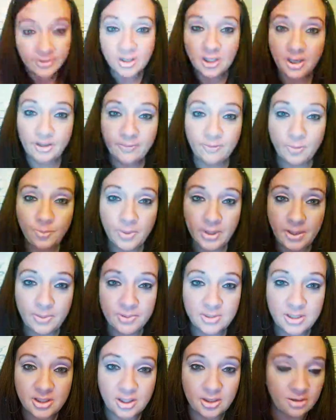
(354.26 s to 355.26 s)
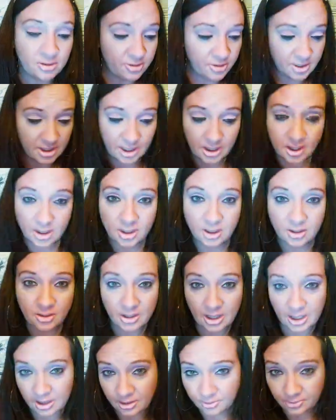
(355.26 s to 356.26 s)
a thing for babysitters. They could.
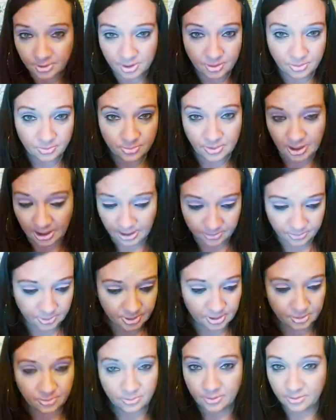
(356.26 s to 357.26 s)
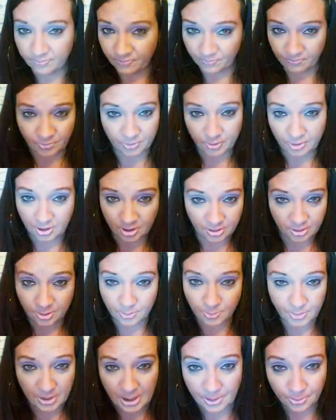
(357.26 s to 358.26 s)
I don't know. I don't know. For younger
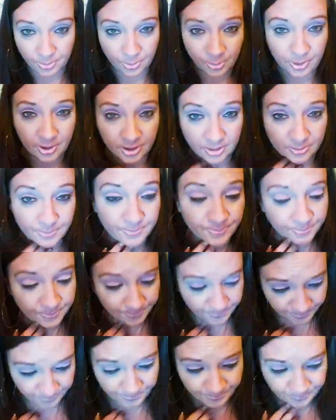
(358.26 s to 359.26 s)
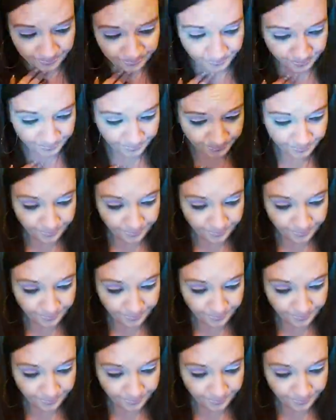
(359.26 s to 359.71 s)
people here. Mm-hmm.